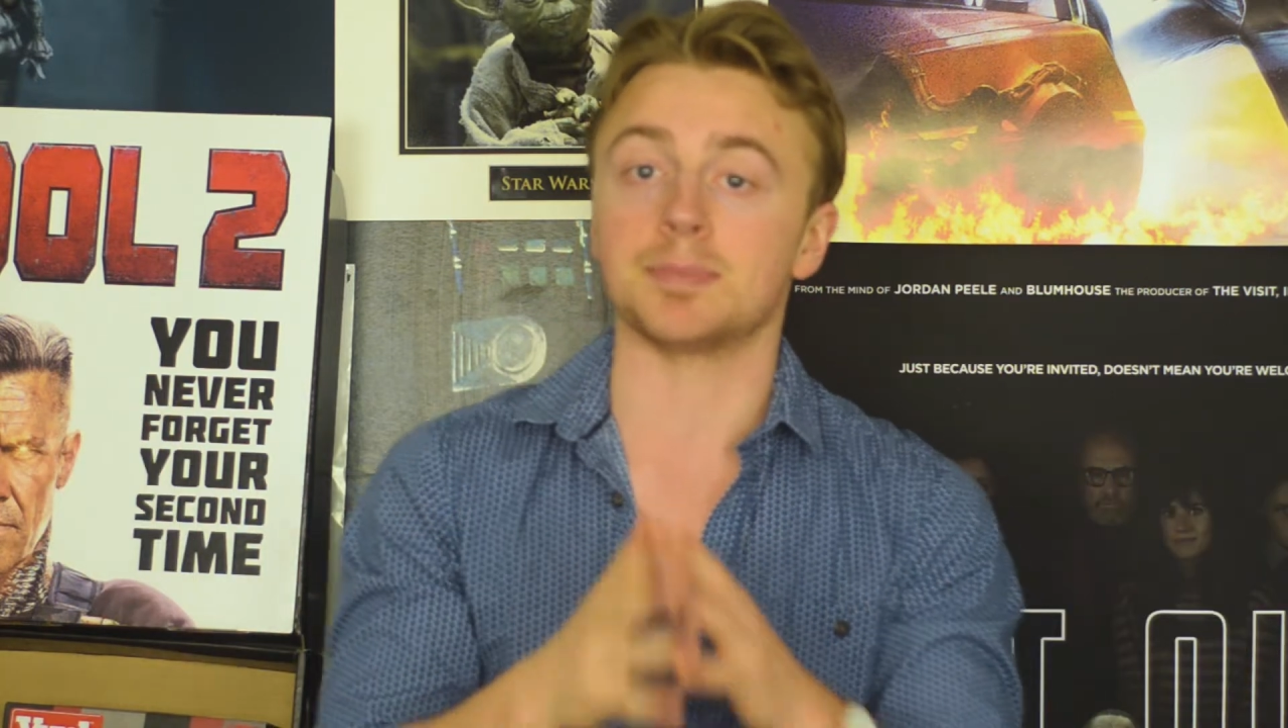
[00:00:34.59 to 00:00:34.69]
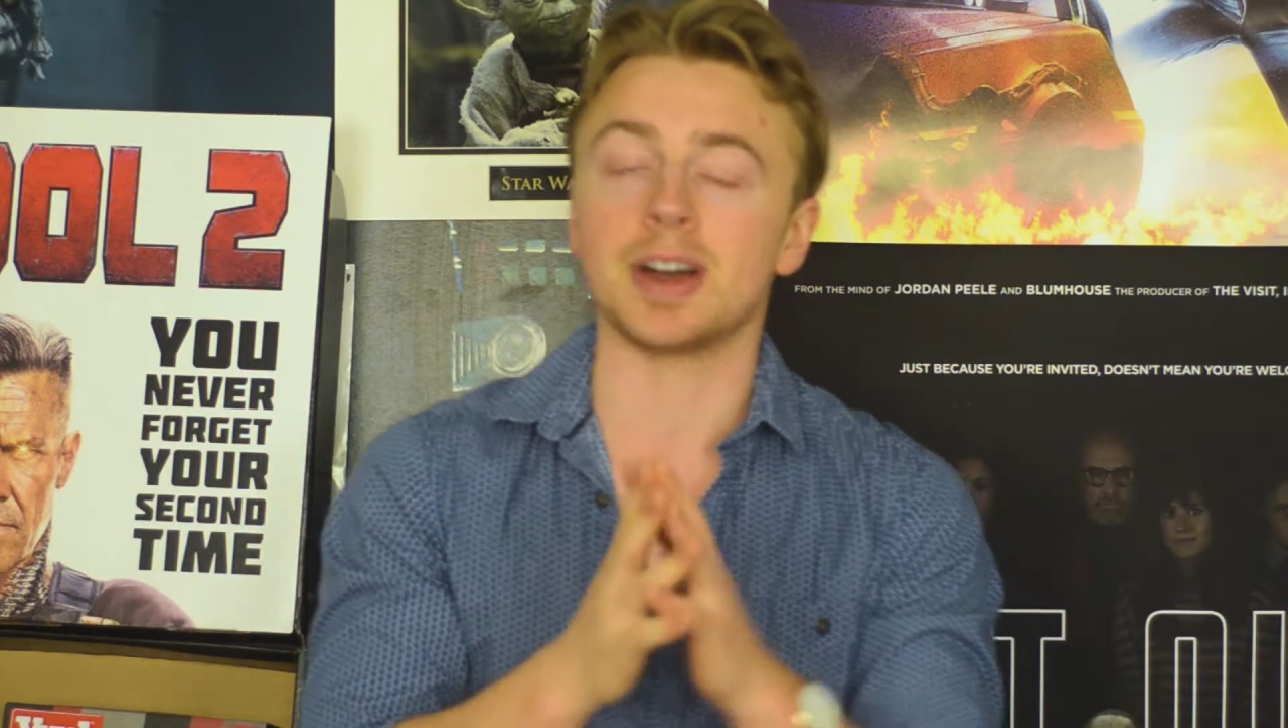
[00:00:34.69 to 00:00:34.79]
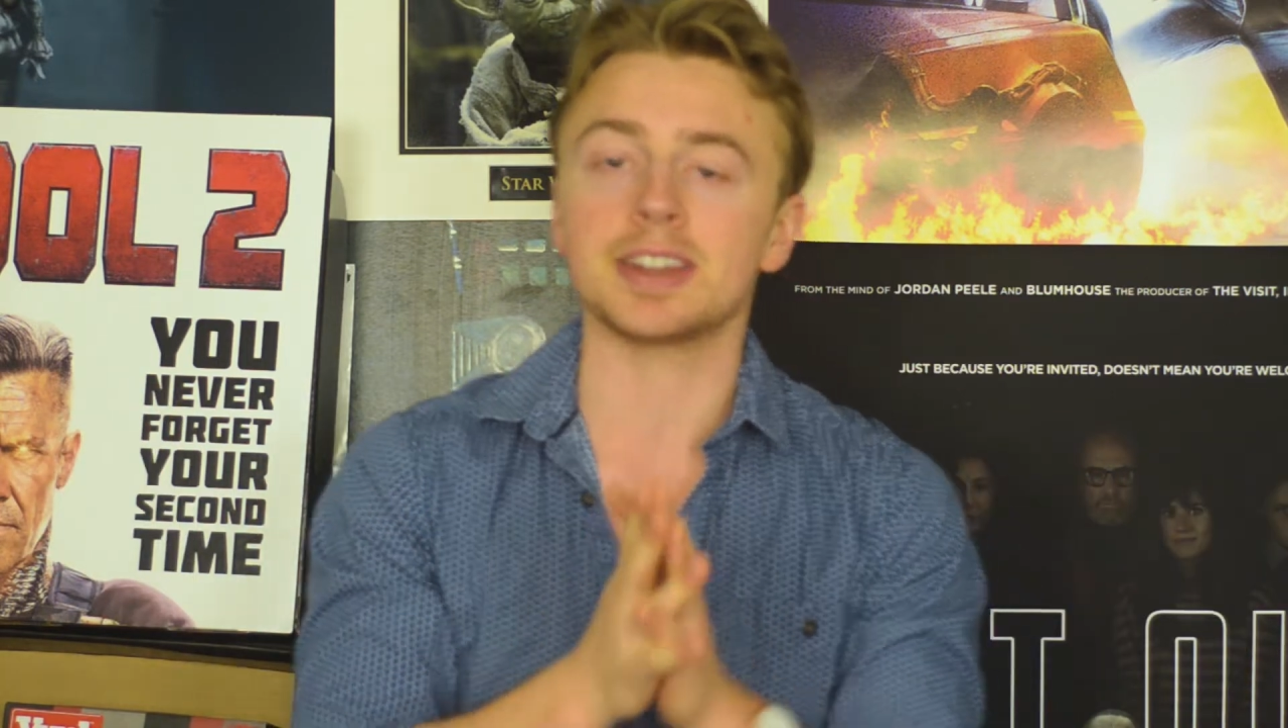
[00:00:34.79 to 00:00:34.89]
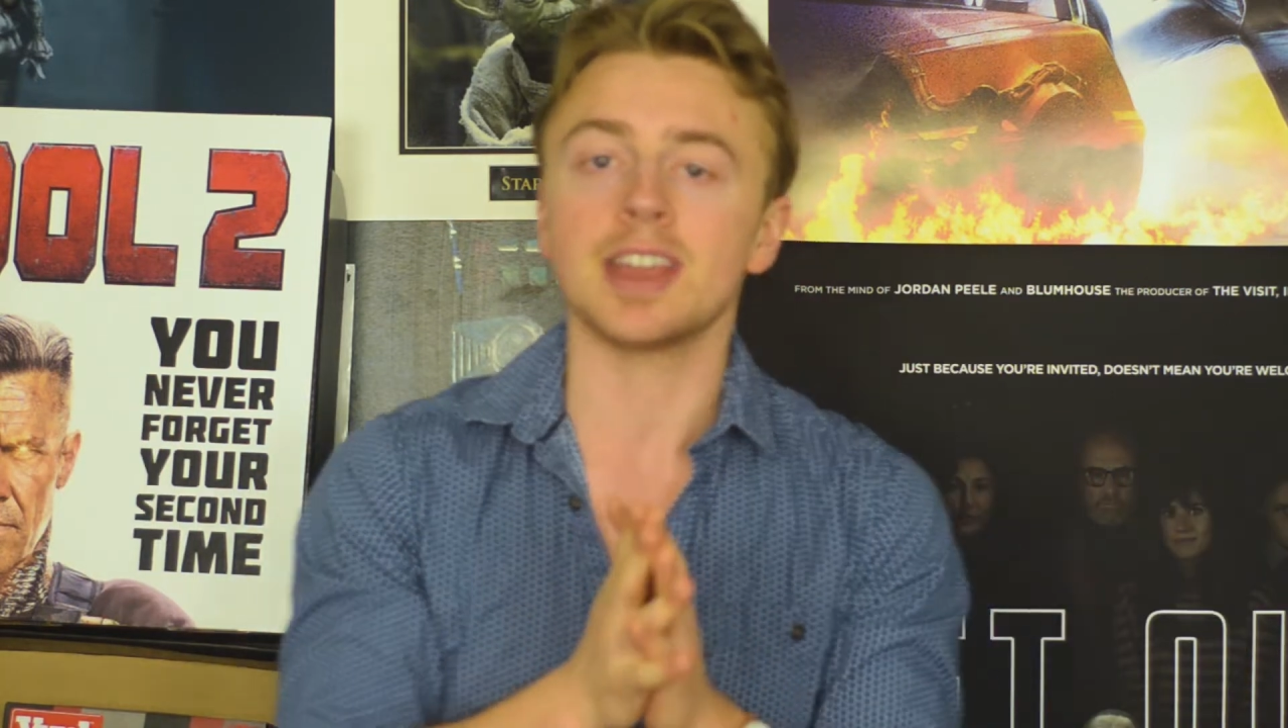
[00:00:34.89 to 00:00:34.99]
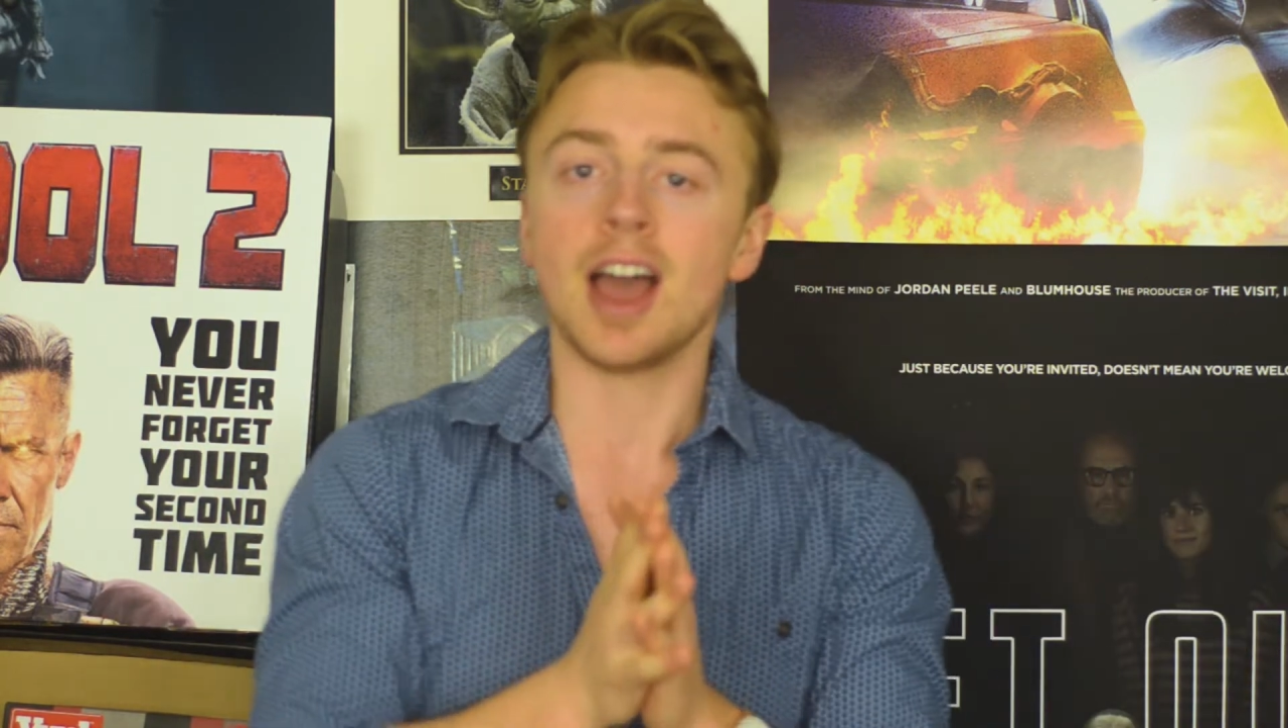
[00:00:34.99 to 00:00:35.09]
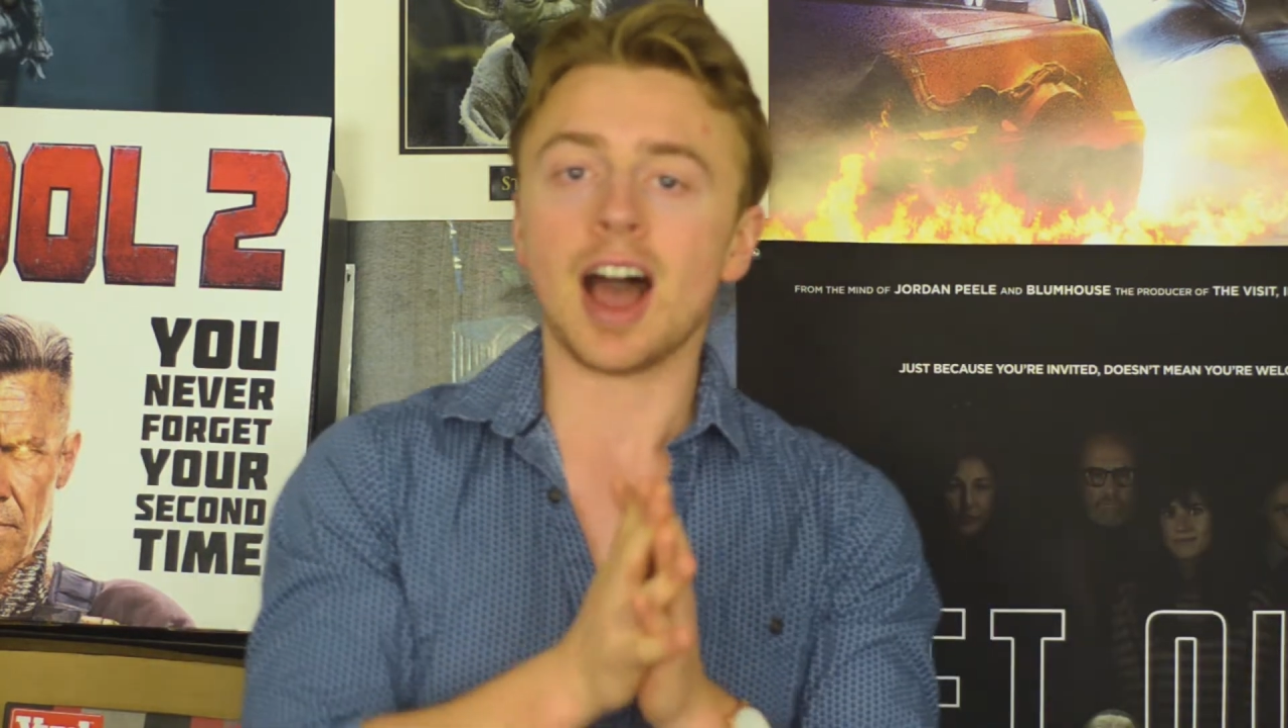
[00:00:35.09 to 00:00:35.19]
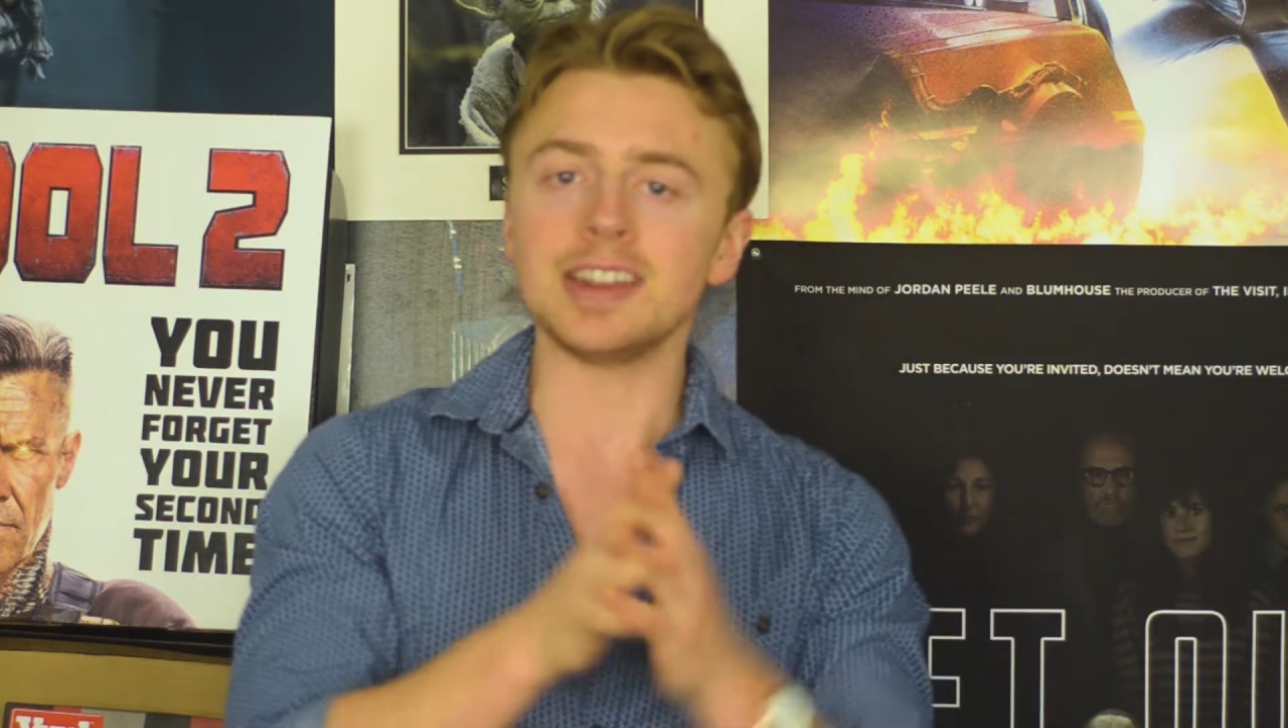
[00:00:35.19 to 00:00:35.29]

But I